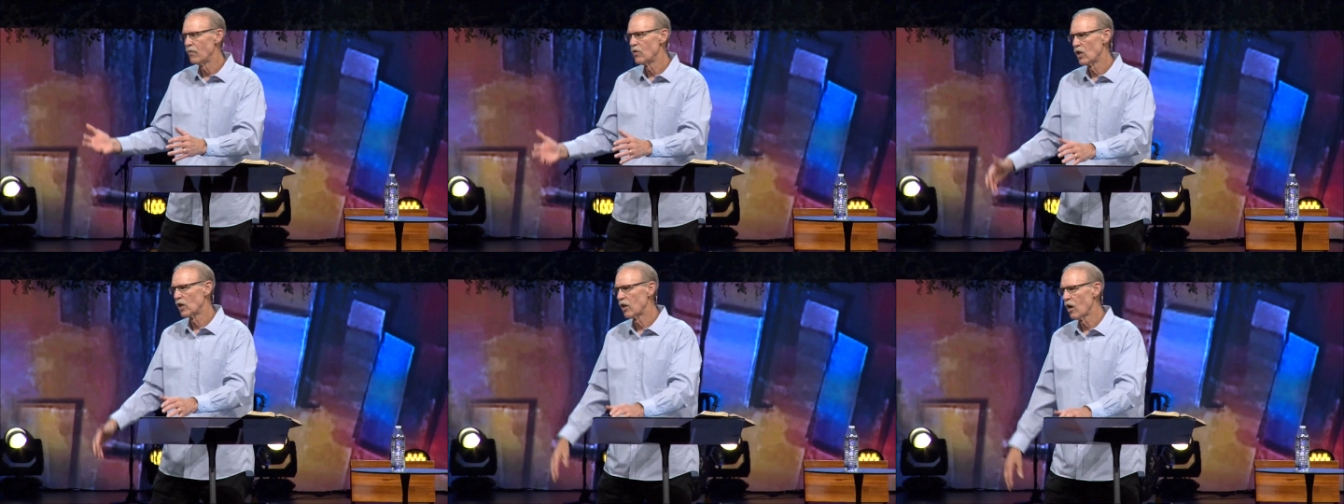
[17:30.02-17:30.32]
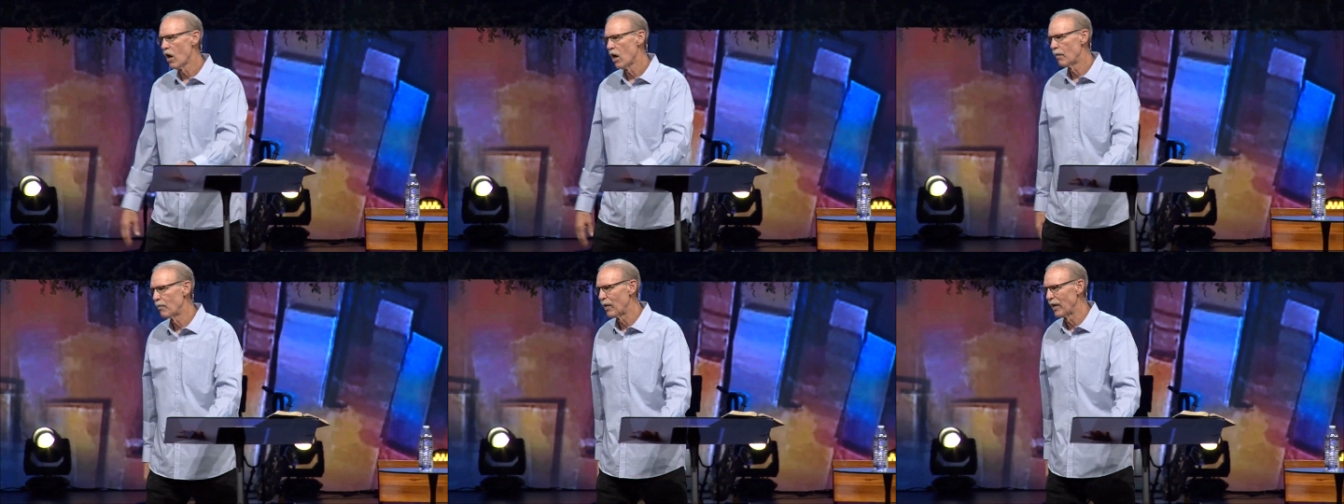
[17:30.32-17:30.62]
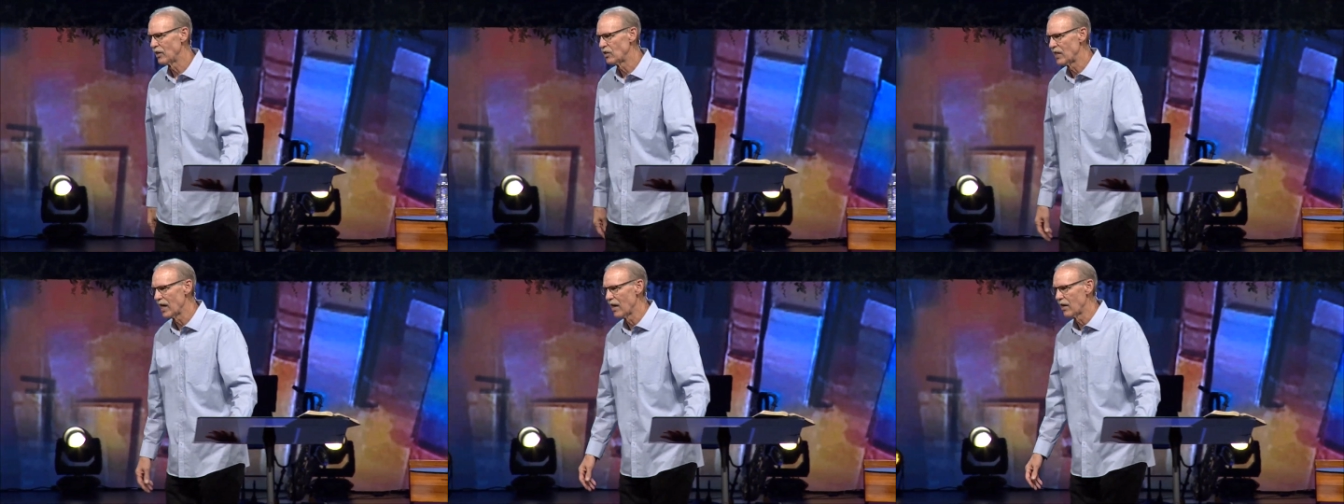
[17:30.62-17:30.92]
if your car
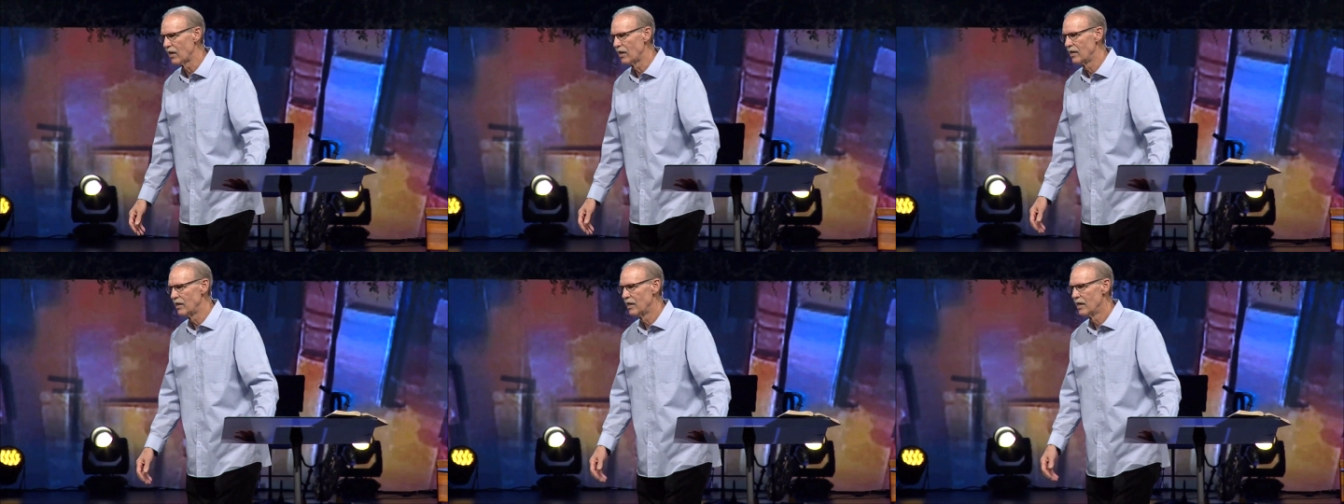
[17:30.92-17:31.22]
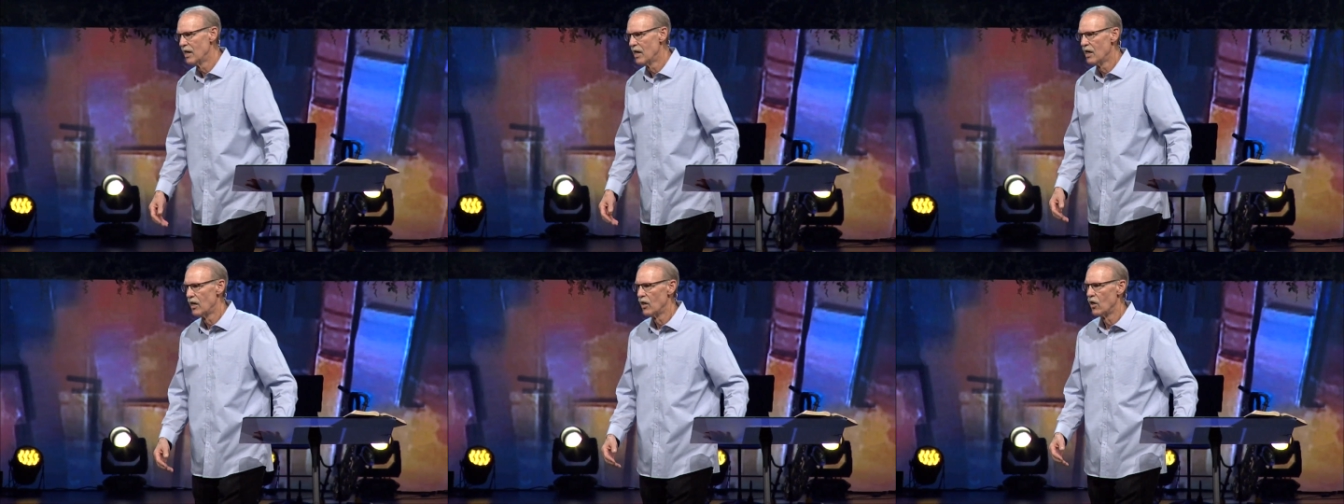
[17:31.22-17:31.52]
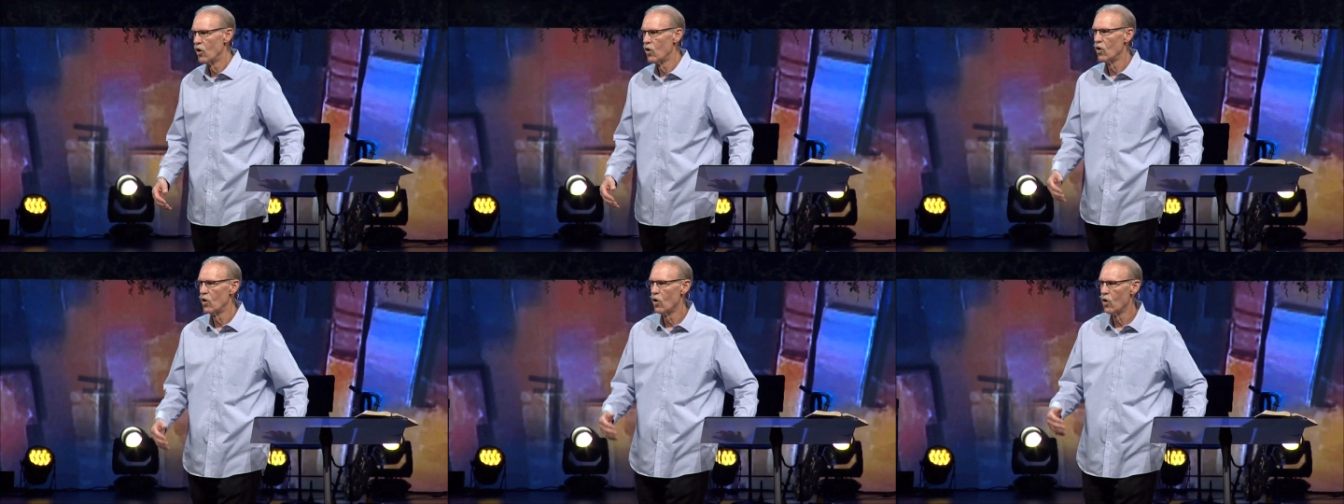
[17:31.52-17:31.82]
breaks down and,
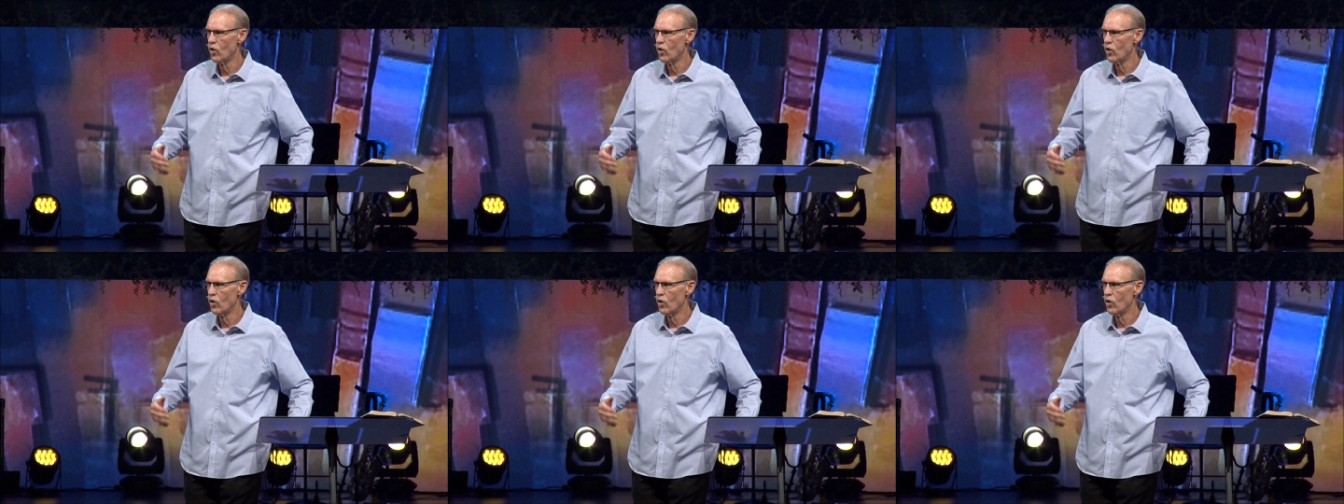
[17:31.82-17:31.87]
or,